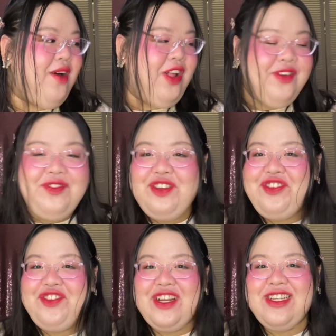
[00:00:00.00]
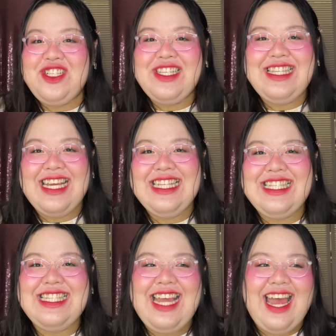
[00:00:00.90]
All of the fresh
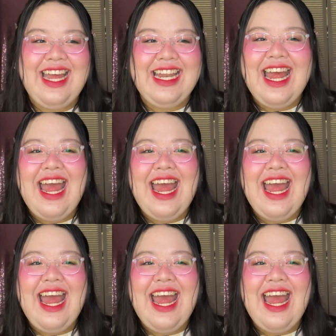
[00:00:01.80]
scents that